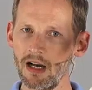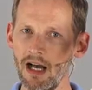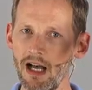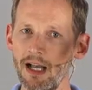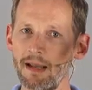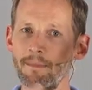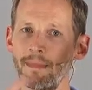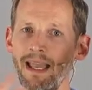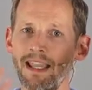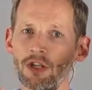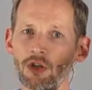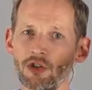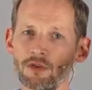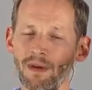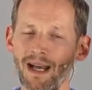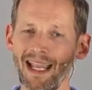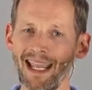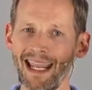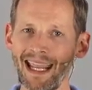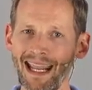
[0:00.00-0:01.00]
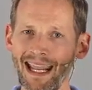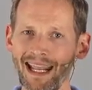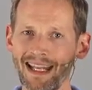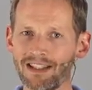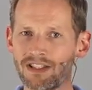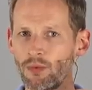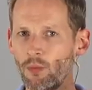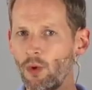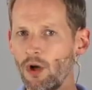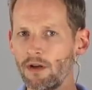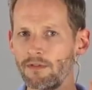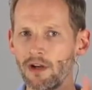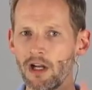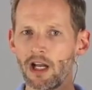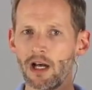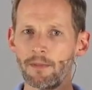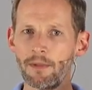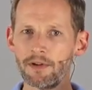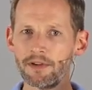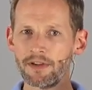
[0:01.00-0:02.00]
I may use my hands in one of a
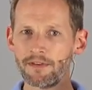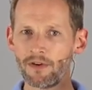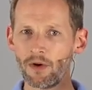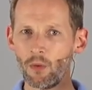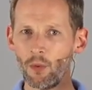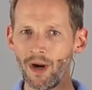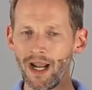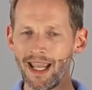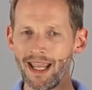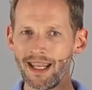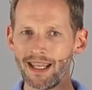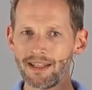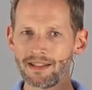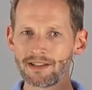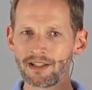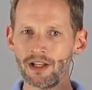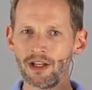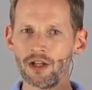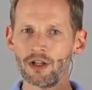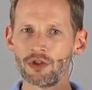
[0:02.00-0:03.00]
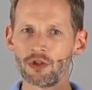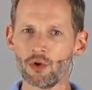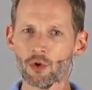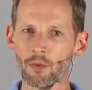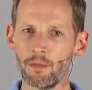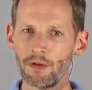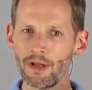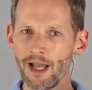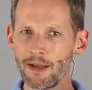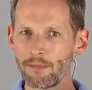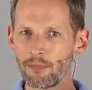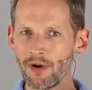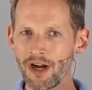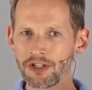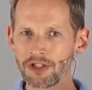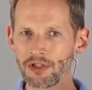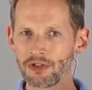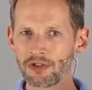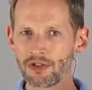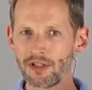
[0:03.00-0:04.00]
couple different ways to apply
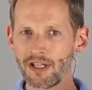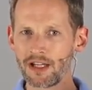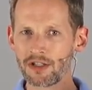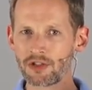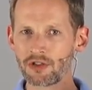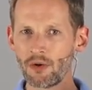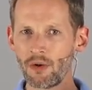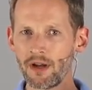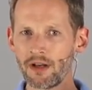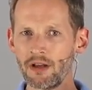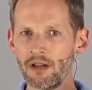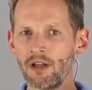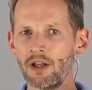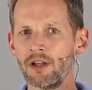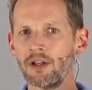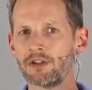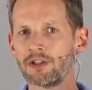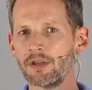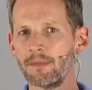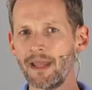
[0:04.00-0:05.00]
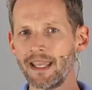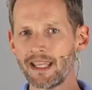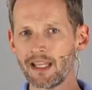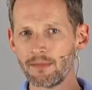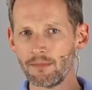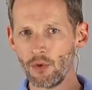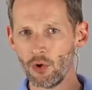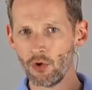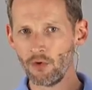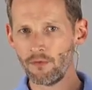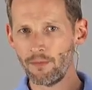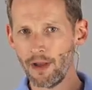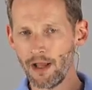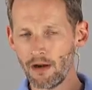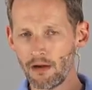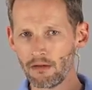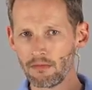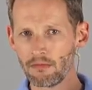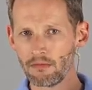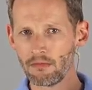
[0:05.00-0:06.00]
pressure to that joint to make it move
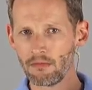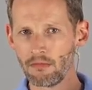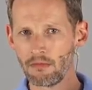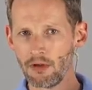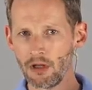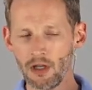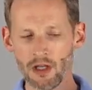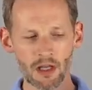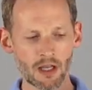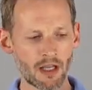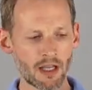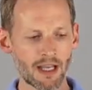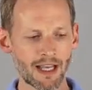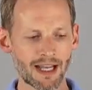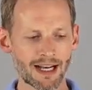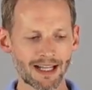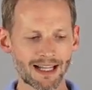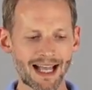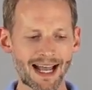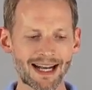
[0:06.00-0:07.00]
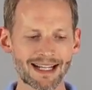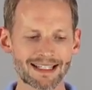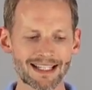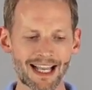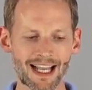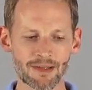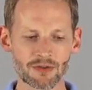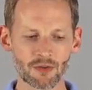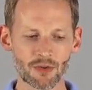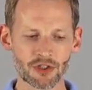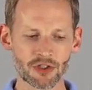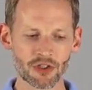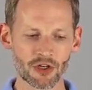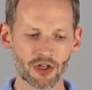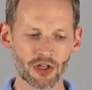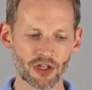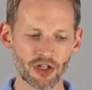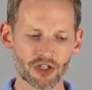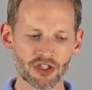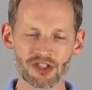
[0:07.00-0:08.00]
better. And a lot of times what you're
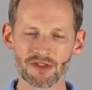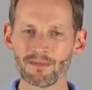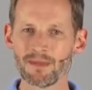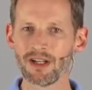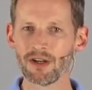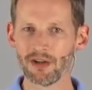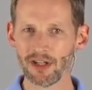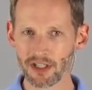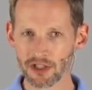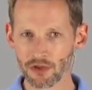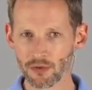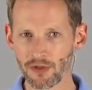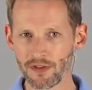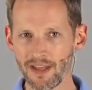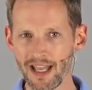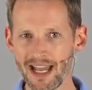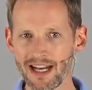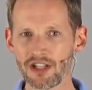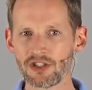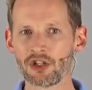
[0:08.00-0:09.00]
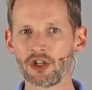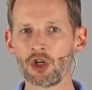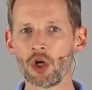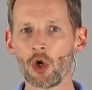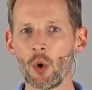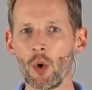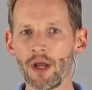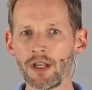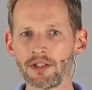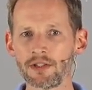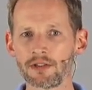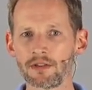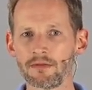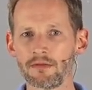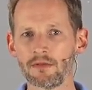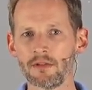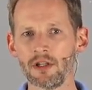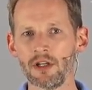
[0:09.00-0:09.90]
going to experience with that is a noise.